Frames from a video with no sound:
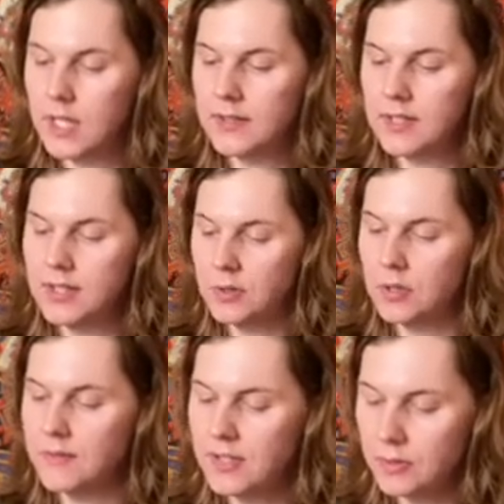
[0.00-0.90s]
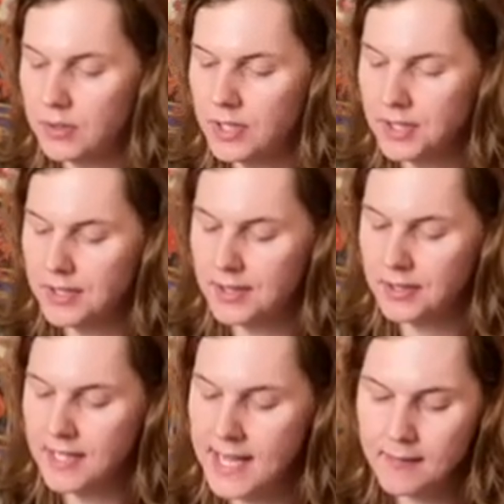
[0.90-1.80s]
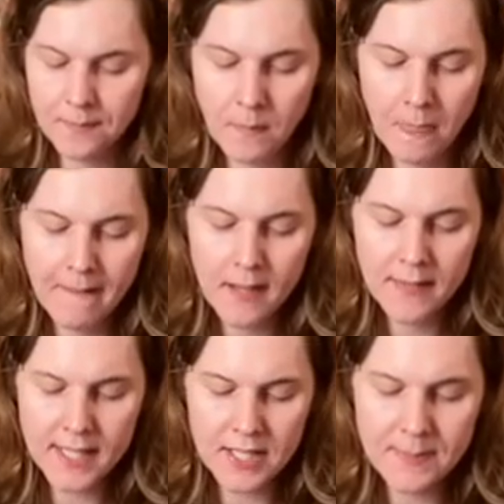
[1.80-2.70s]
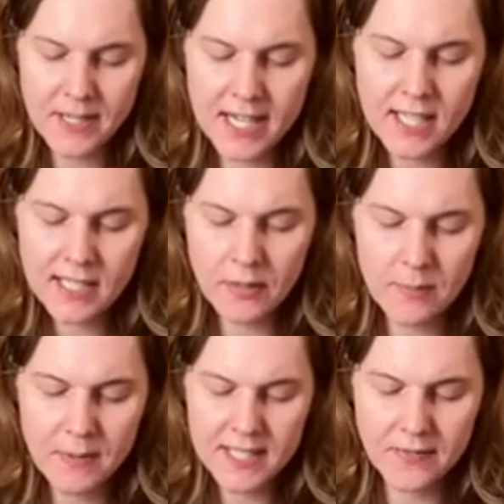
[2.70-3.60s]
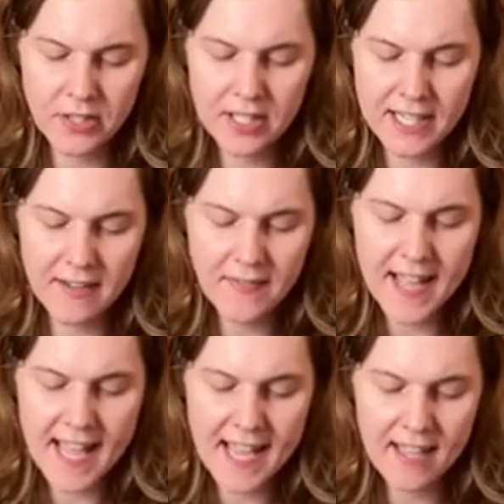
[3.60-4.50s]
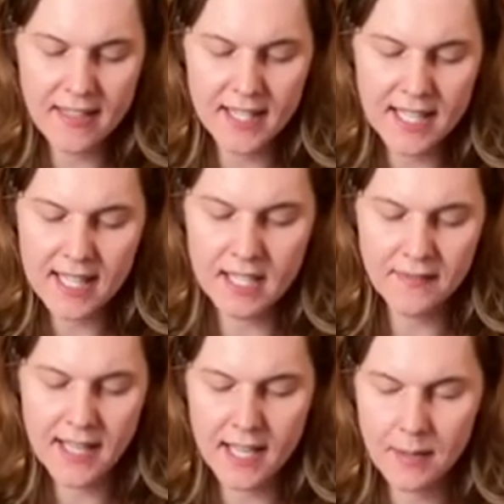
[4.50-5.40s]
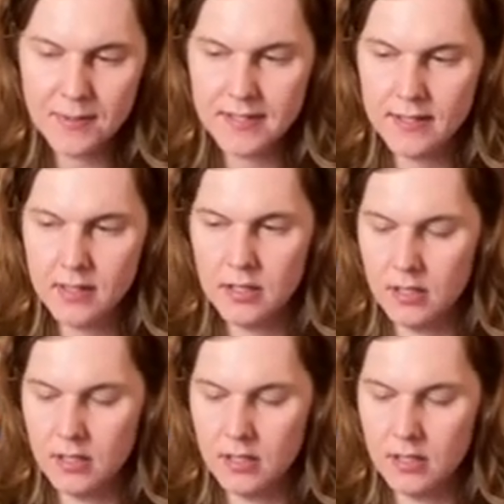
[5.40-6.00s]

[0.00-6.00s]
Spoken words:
And the 2 of Swords. Okay. Thank you, Spirit. Can we please further clarify the King of Cups